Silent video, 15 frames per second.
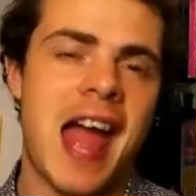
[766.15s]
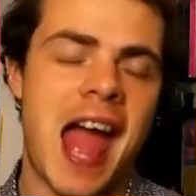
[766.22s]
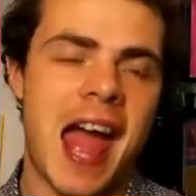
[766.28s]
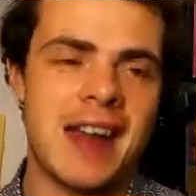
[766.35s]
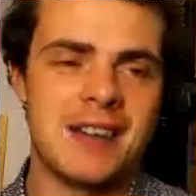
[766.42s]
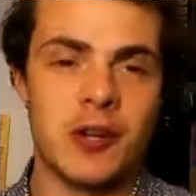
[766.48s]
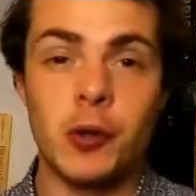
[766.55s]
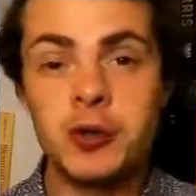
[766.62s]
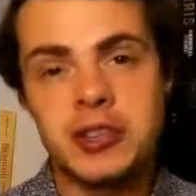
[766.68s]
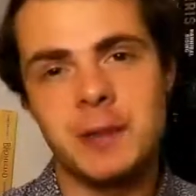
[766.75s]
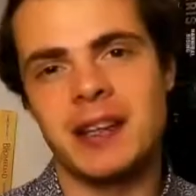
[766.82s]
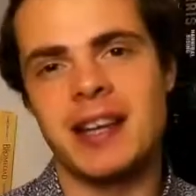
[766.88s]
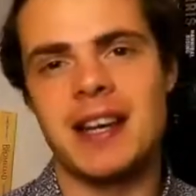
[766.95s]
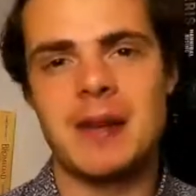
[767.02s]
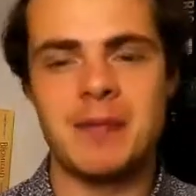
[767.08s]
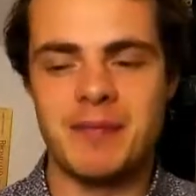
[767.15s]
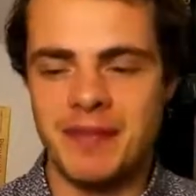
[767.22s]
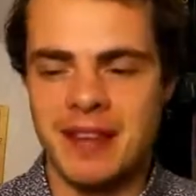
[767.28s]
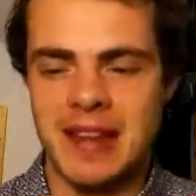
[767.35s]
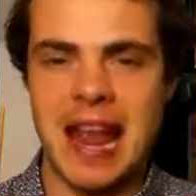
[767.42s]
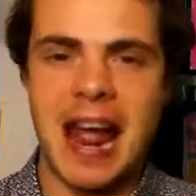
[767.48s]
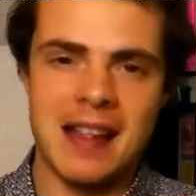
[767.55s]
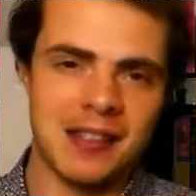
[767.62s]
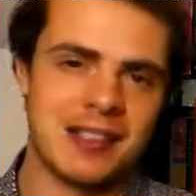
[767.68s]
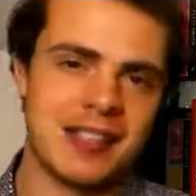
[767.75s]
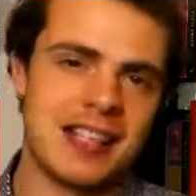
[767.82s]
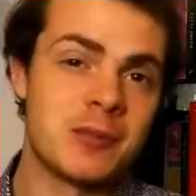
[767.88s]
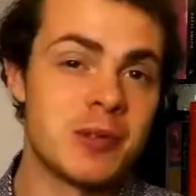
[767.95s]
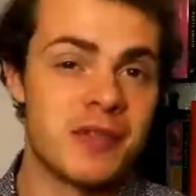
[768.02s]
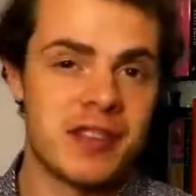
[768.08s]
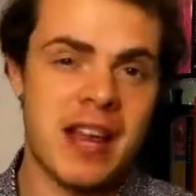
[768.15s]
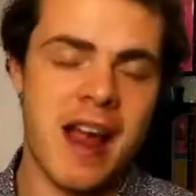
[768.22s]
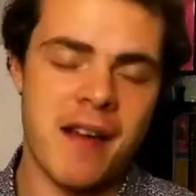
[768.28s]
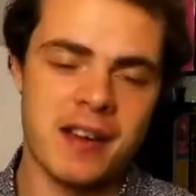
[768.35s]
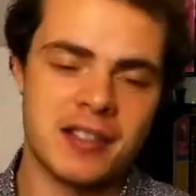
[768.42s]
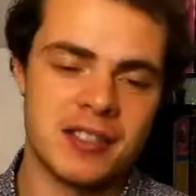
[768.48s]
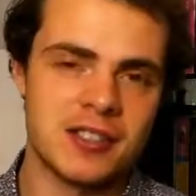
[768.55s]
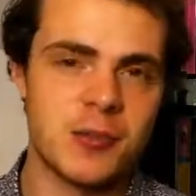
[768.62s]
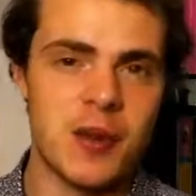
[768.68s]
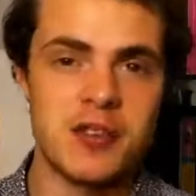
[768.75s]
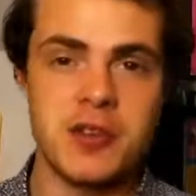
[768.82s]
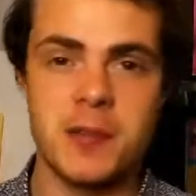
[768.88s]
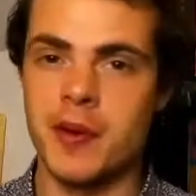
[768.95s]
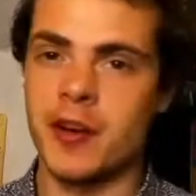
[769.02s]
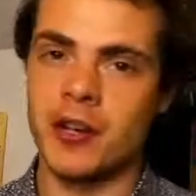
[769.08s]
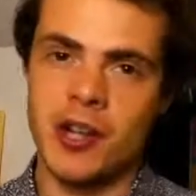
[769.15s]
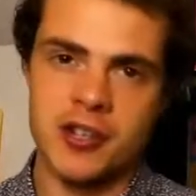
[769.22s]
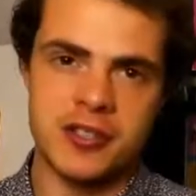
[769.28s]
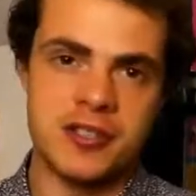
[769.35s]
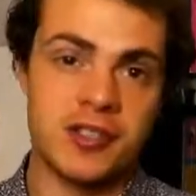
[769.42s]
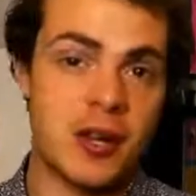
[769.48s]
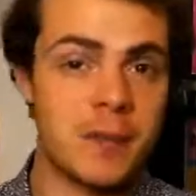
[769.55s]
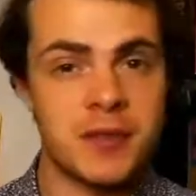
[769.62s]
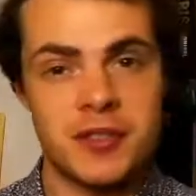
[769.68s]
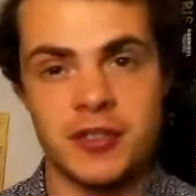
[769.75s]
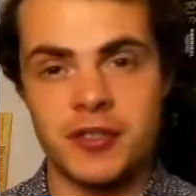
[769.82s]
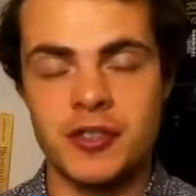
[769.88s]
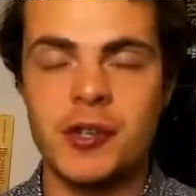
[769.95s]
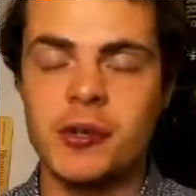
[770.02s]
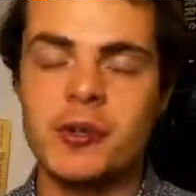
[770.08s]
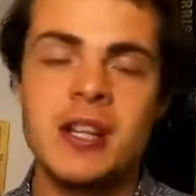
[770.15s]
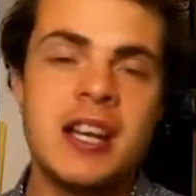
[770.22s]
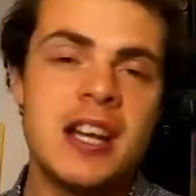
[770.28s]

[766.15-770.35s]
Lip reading: And ultimately, Helen is one of the characters when tuberculosis comes to the school,